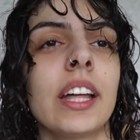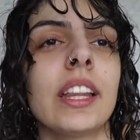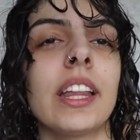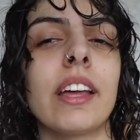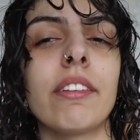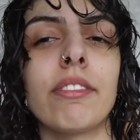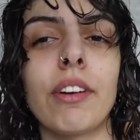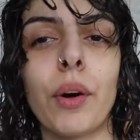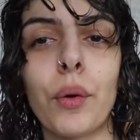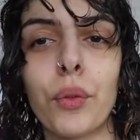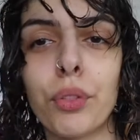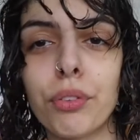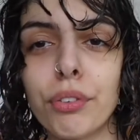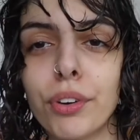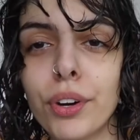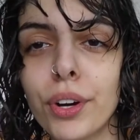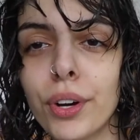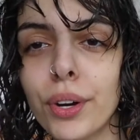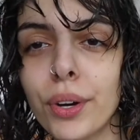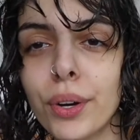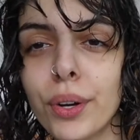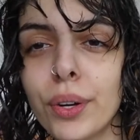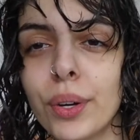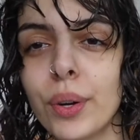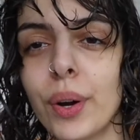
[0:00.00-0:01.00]
they fell through.
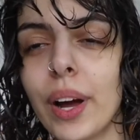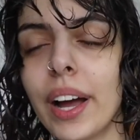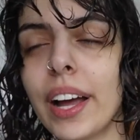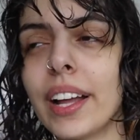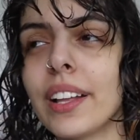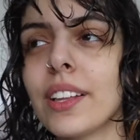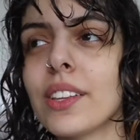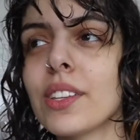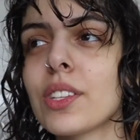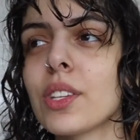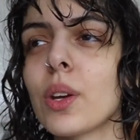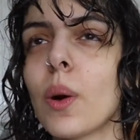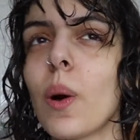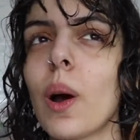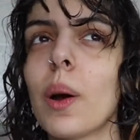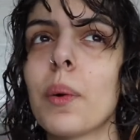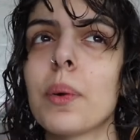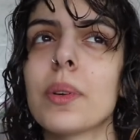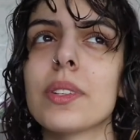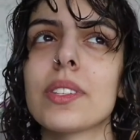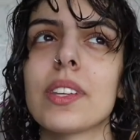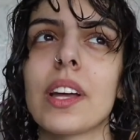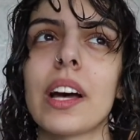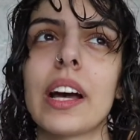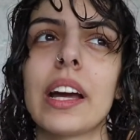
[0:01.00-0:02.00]
And so I
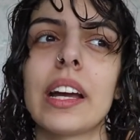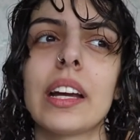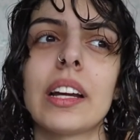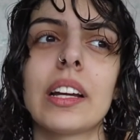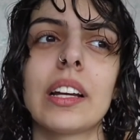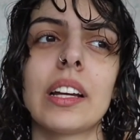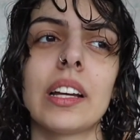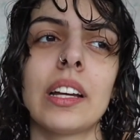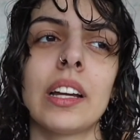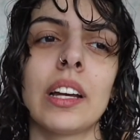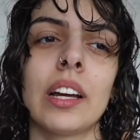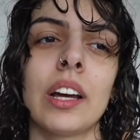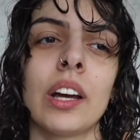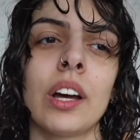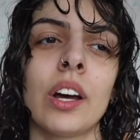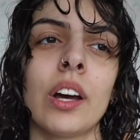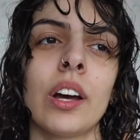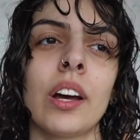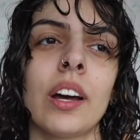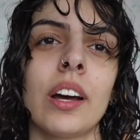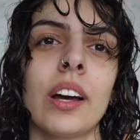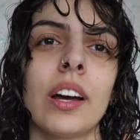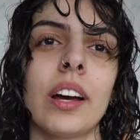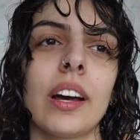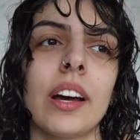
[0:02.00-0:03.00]
was like,
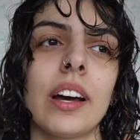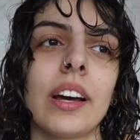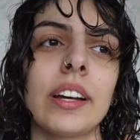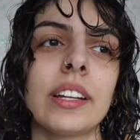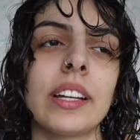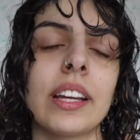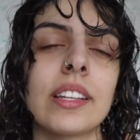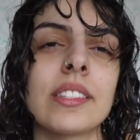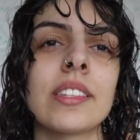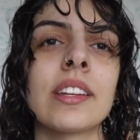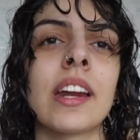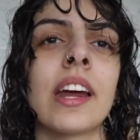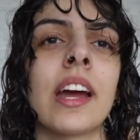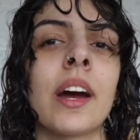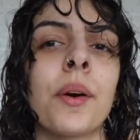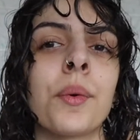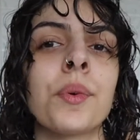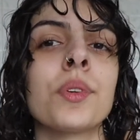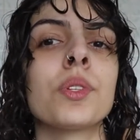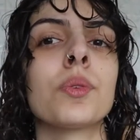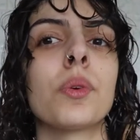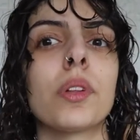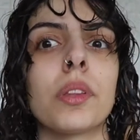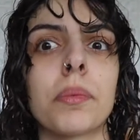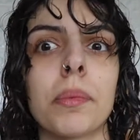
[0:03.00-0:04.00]
yesterday I
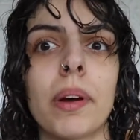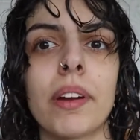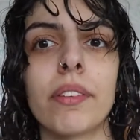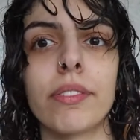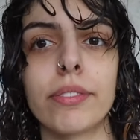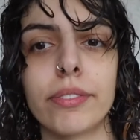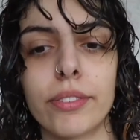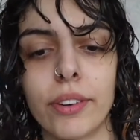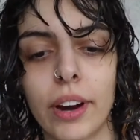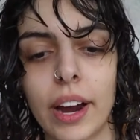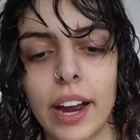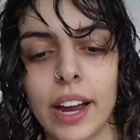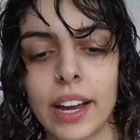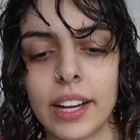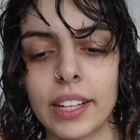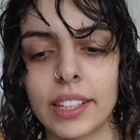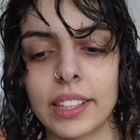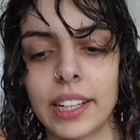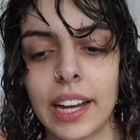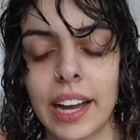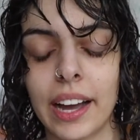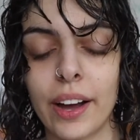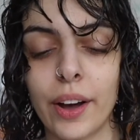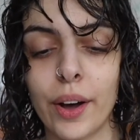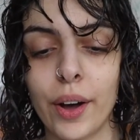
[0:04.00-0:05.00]
was with my friend
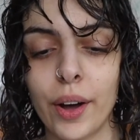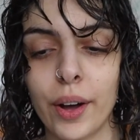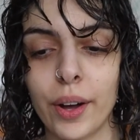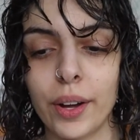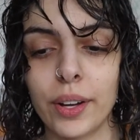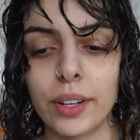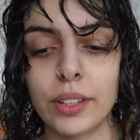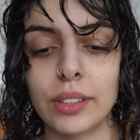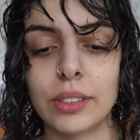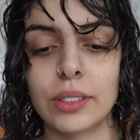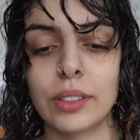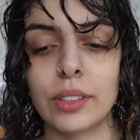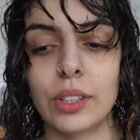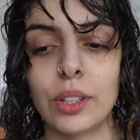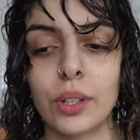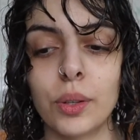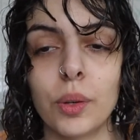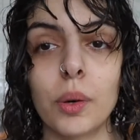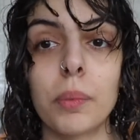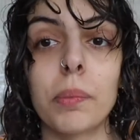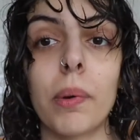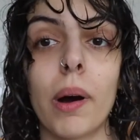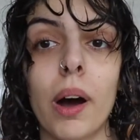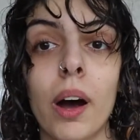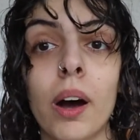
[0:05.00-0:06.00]
at her new
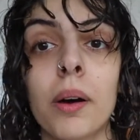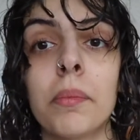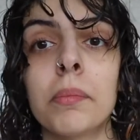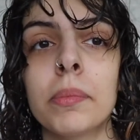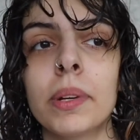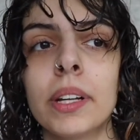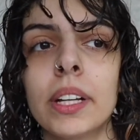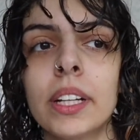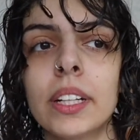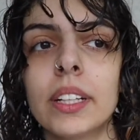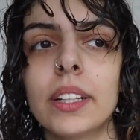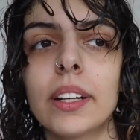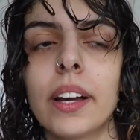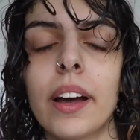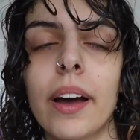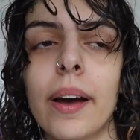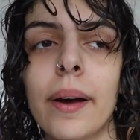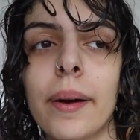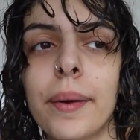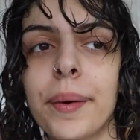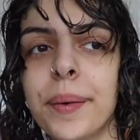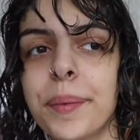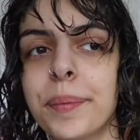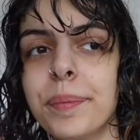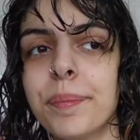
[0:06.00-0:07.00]
apartment
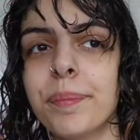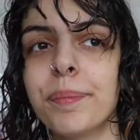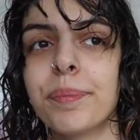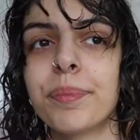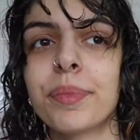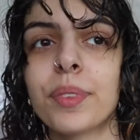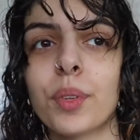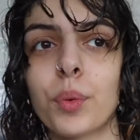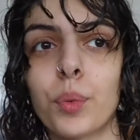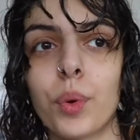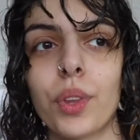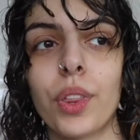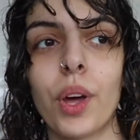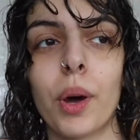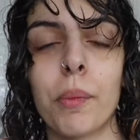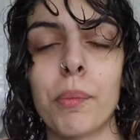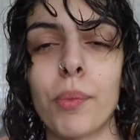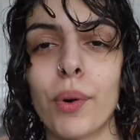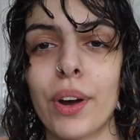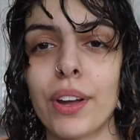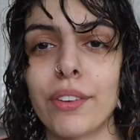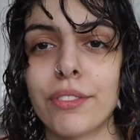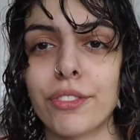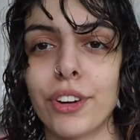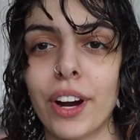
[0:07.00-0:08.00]
um with her
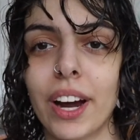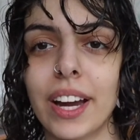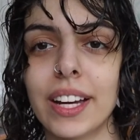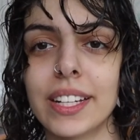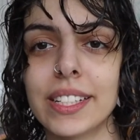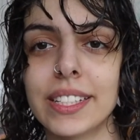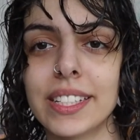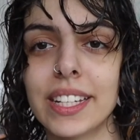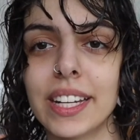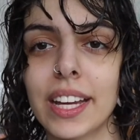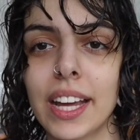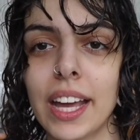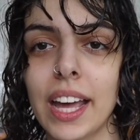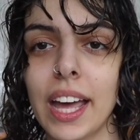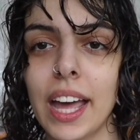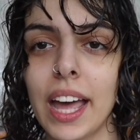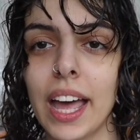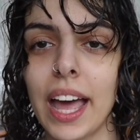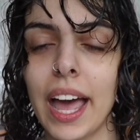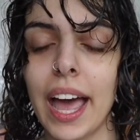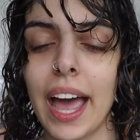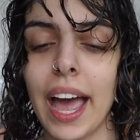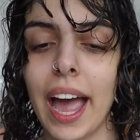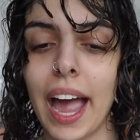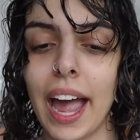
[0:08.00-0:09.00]
boyfriend,
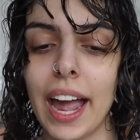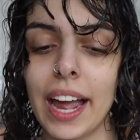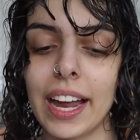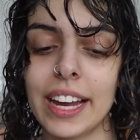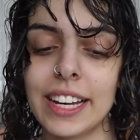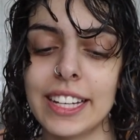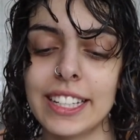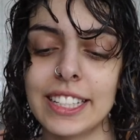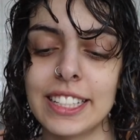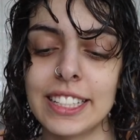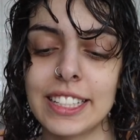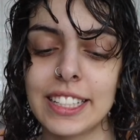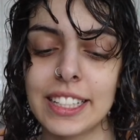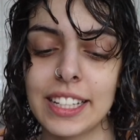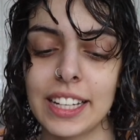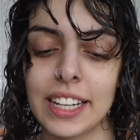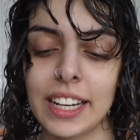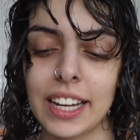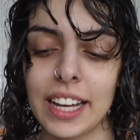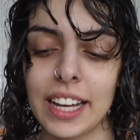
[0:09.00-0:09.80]
and